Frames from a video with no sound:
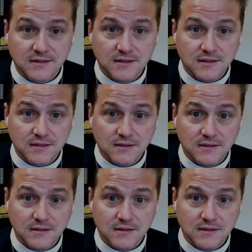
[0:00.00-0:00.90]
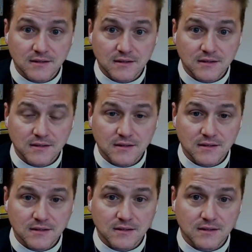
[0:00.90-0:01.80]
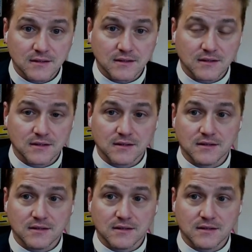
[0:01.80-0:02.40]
(no one is talking)